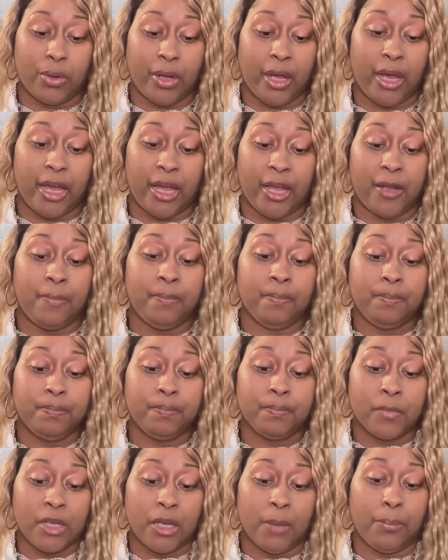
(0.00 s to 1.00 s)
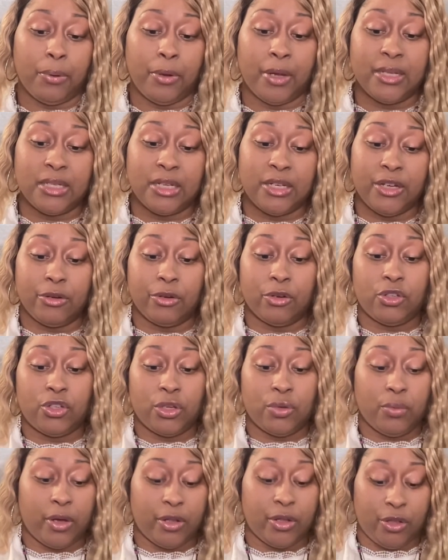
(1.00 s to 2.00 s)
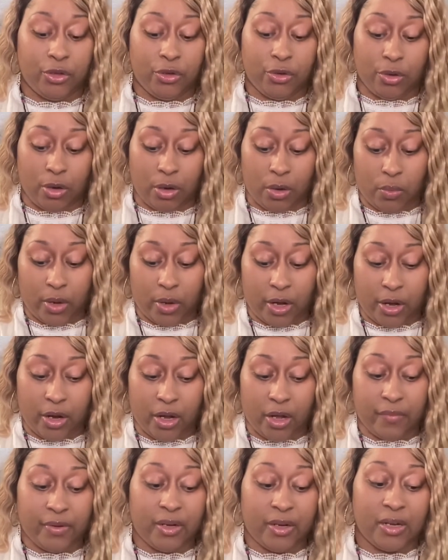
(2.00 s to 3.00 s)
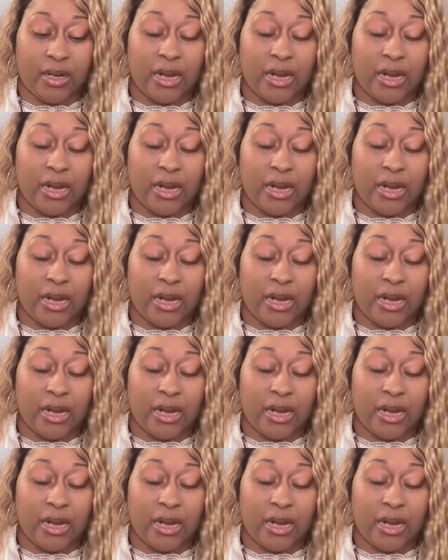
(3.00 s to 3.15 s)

okay? Present energy, whether you're aware of it or